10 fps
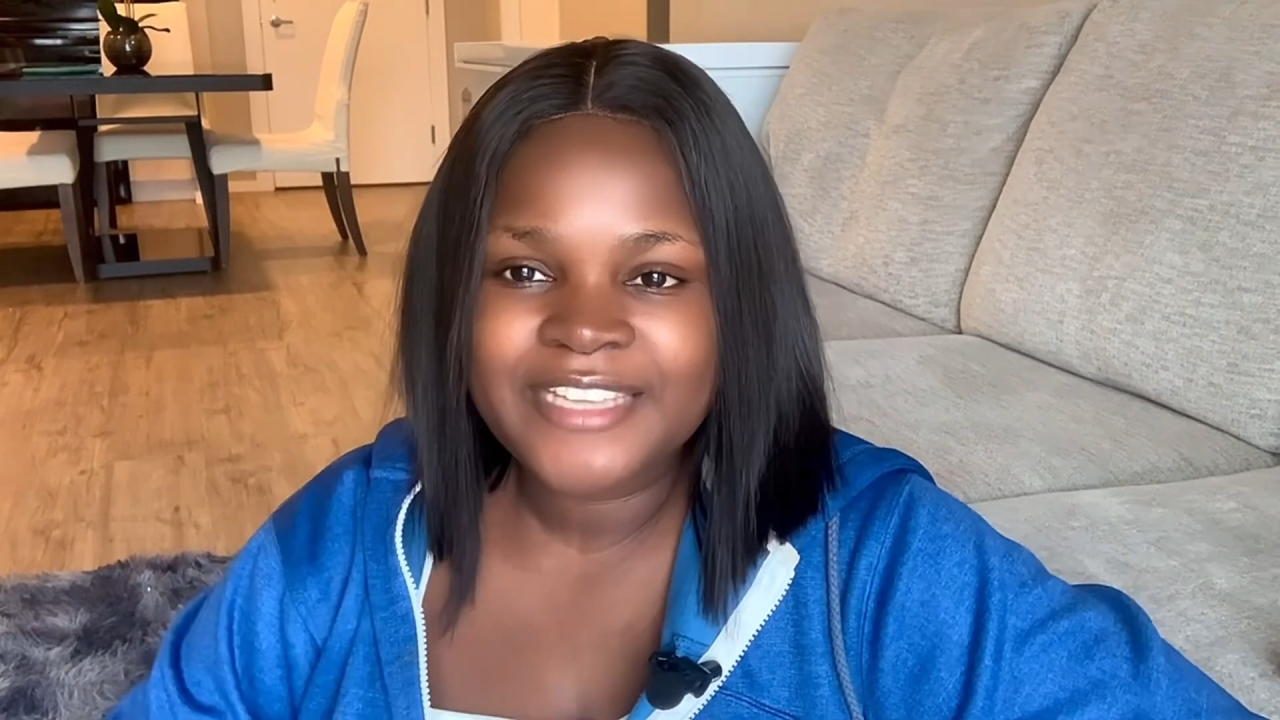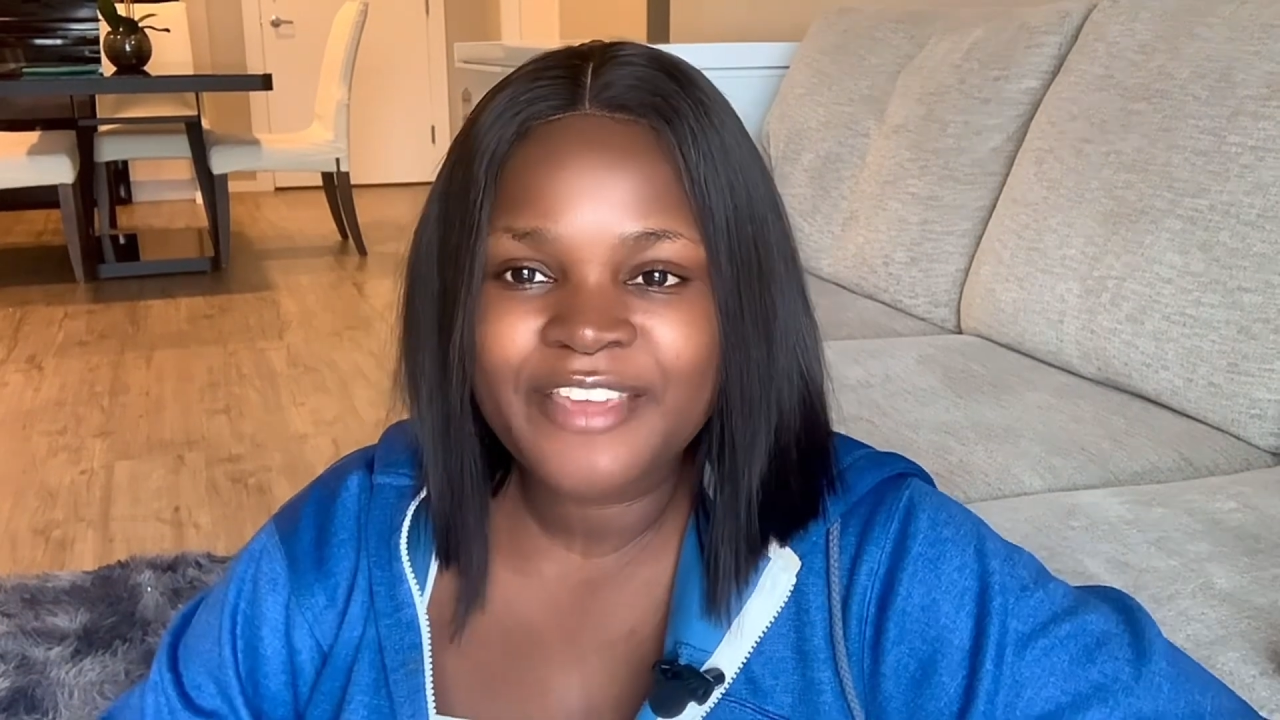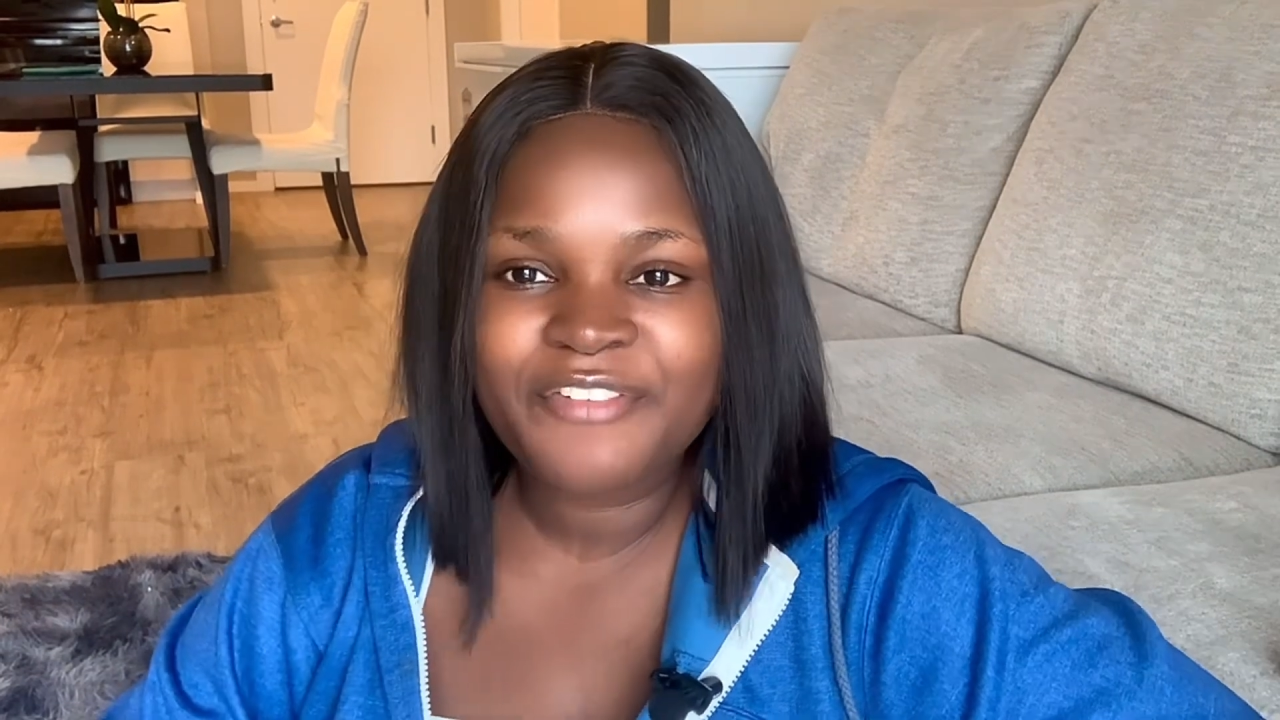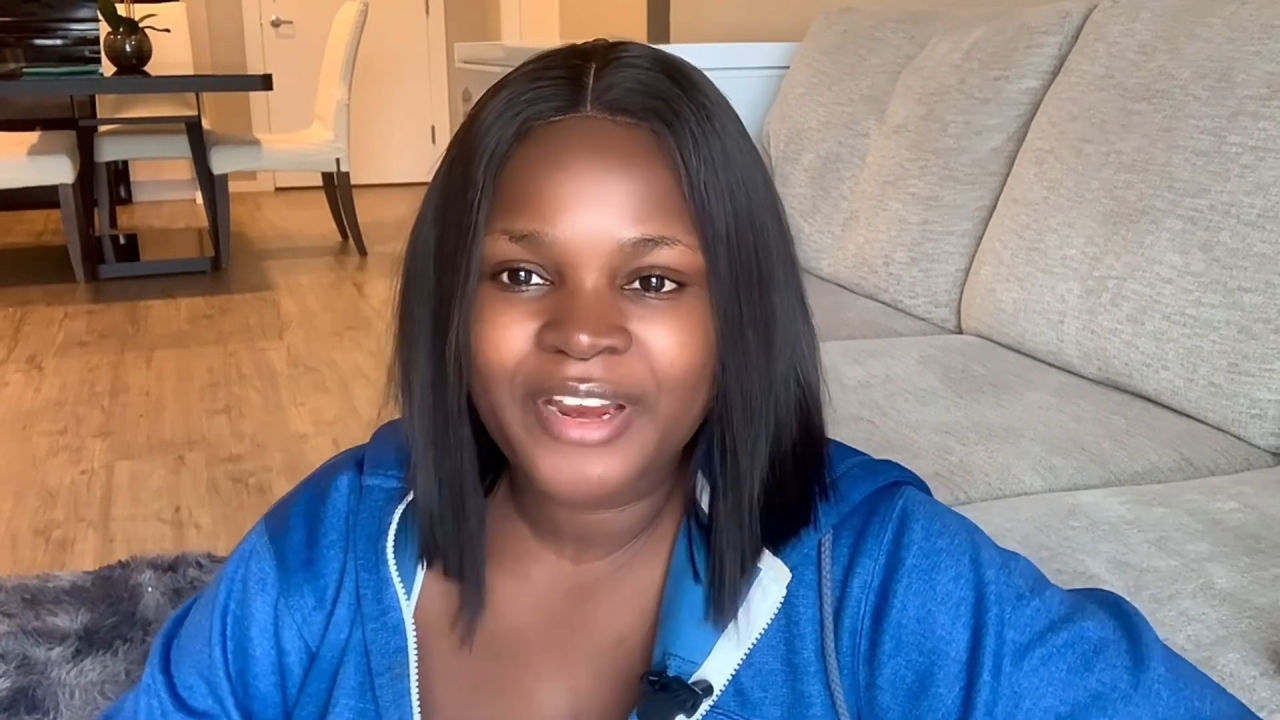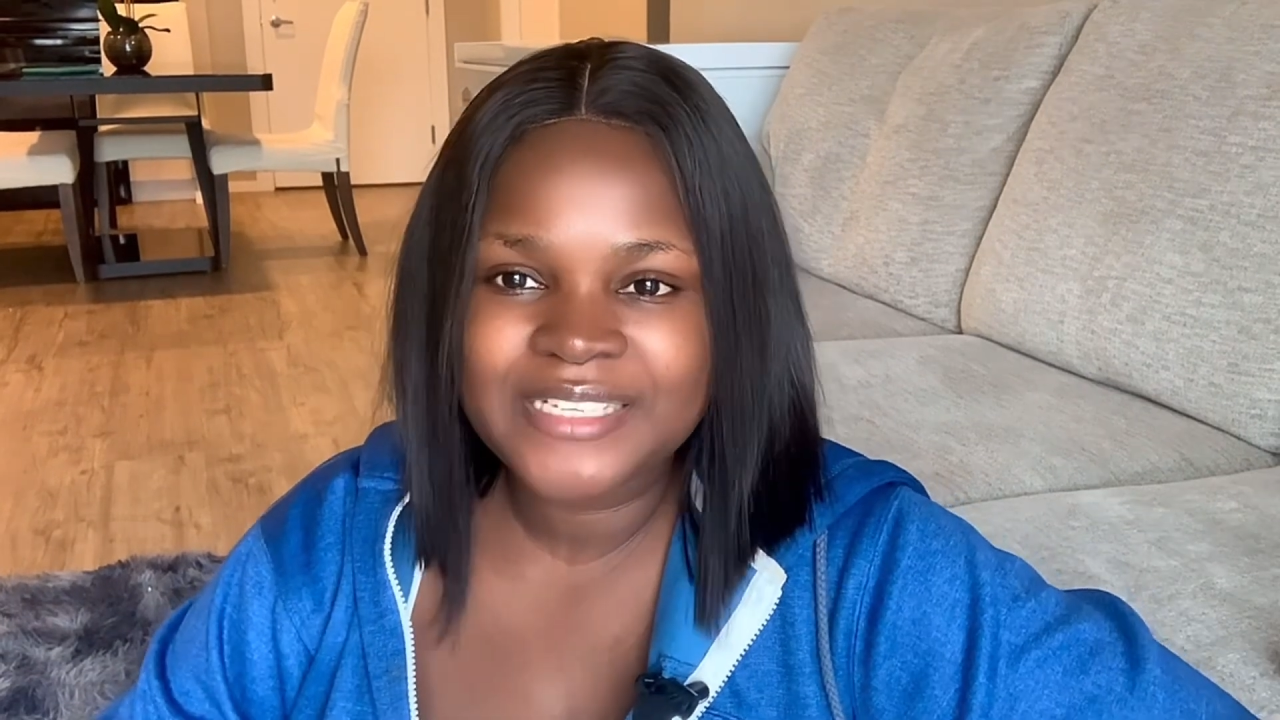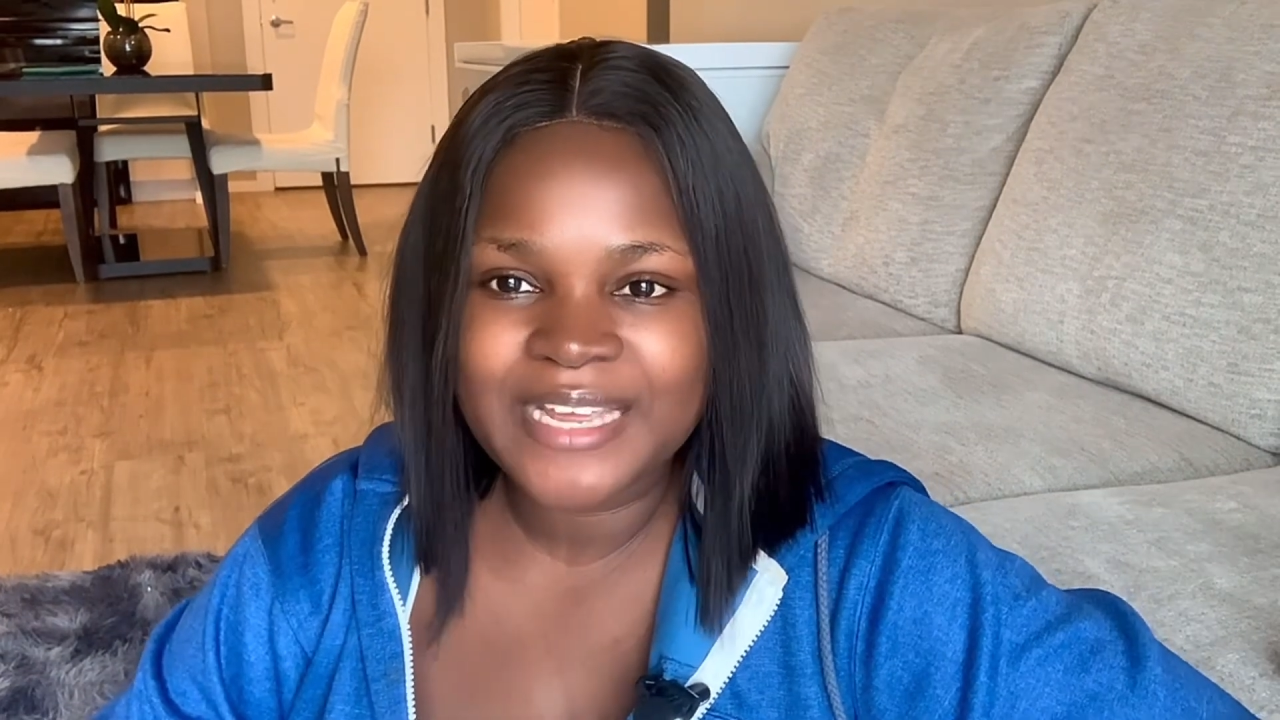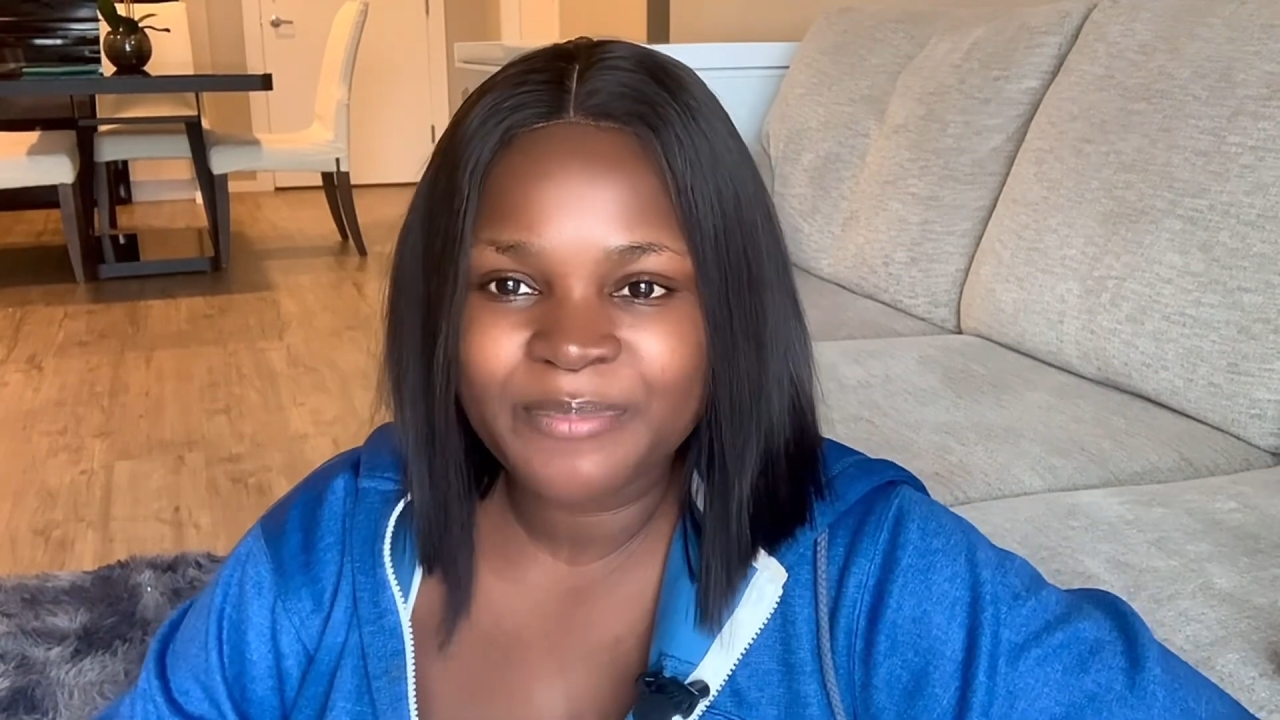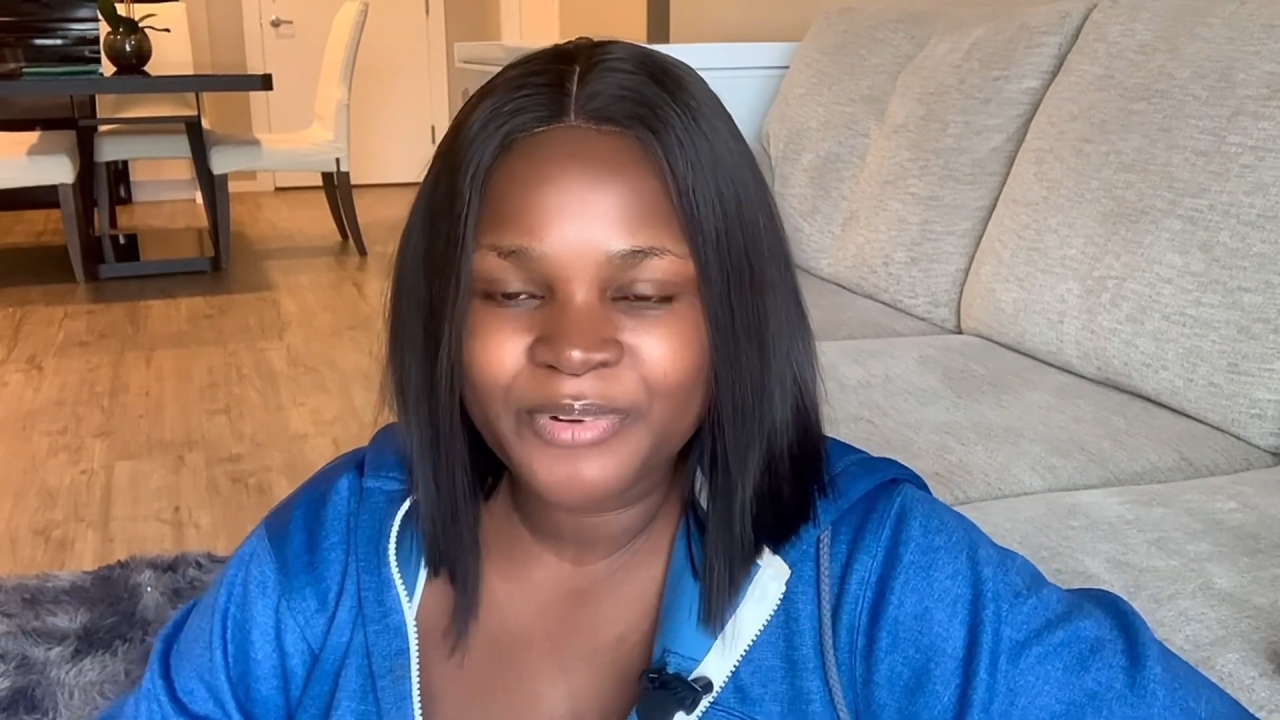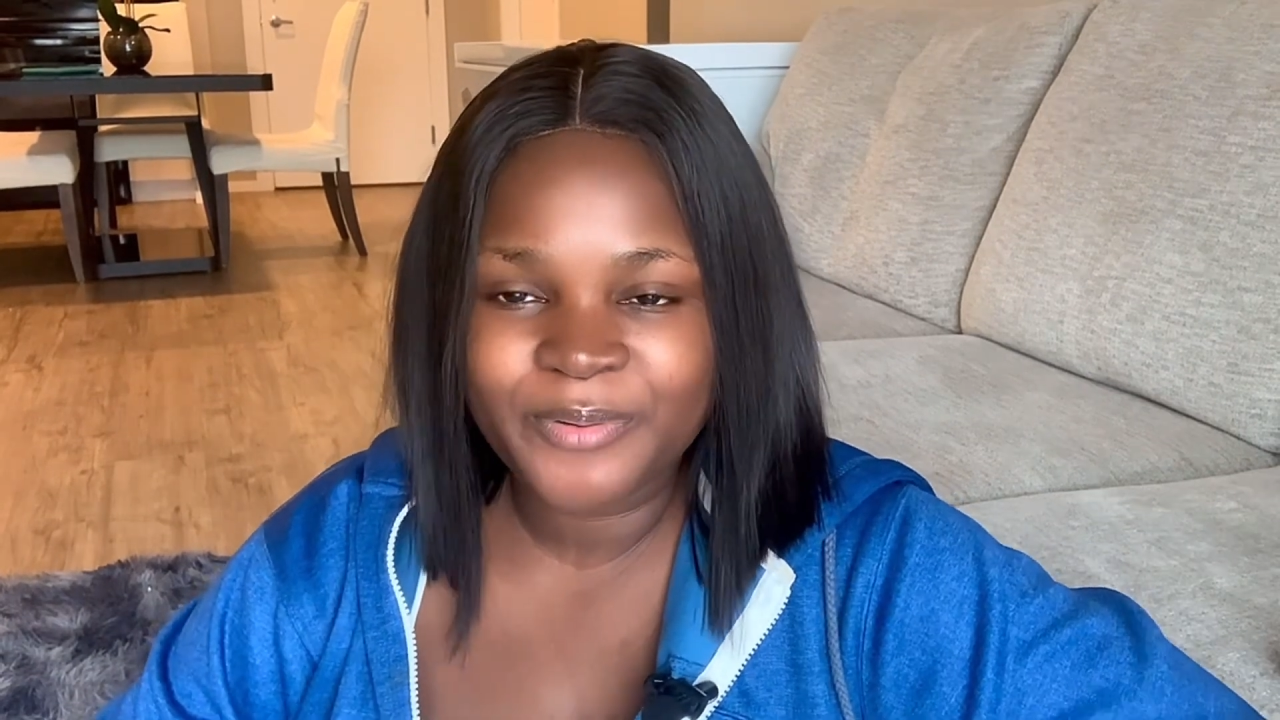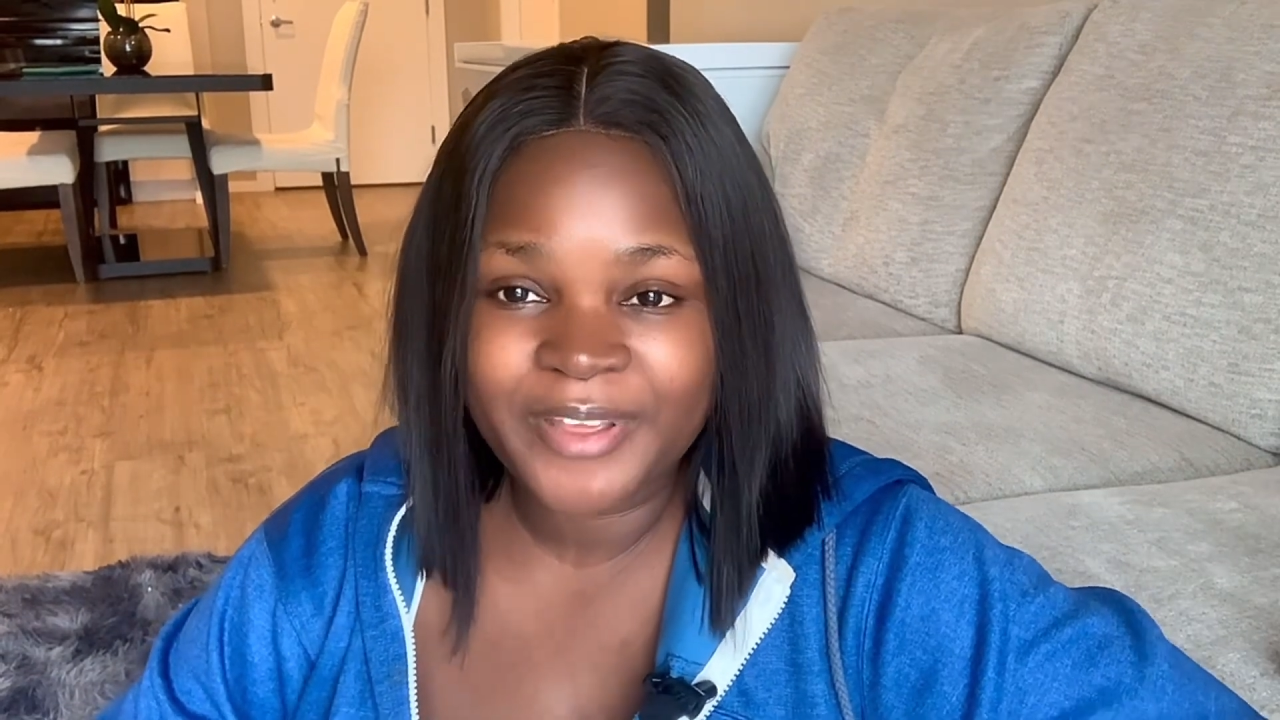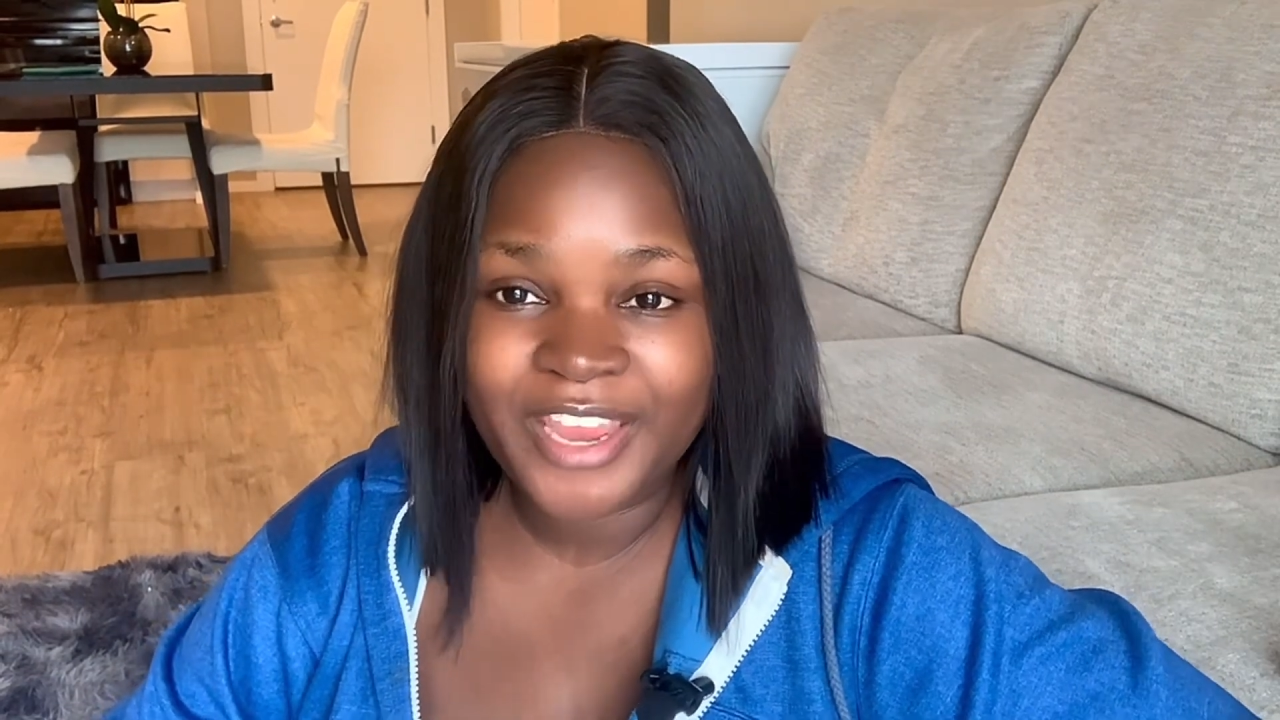Take for example,